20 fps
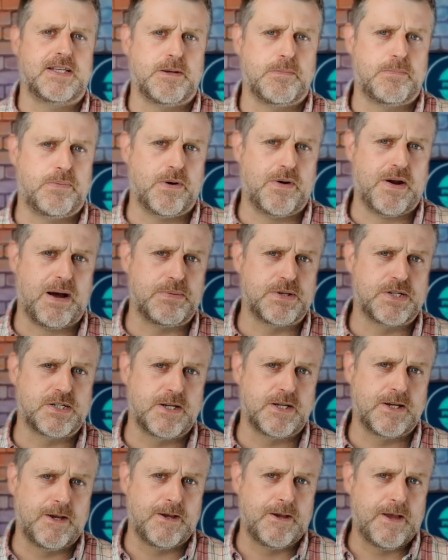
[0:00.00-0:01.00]
perhaps
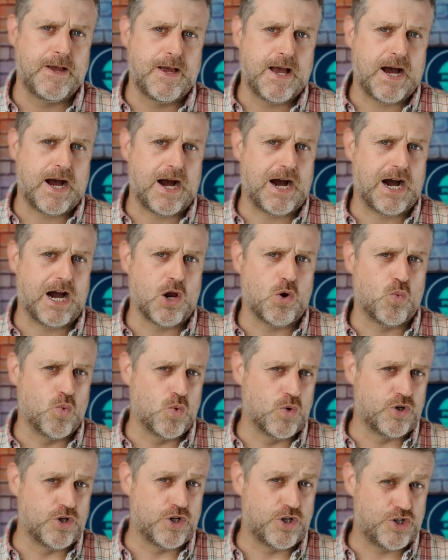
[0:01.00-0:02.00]
I would
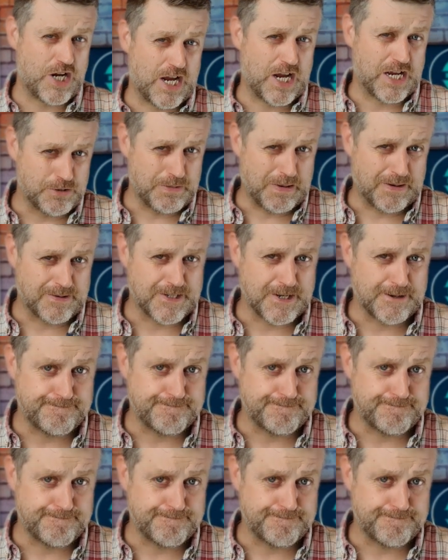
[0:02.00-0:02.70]
change about it. I have to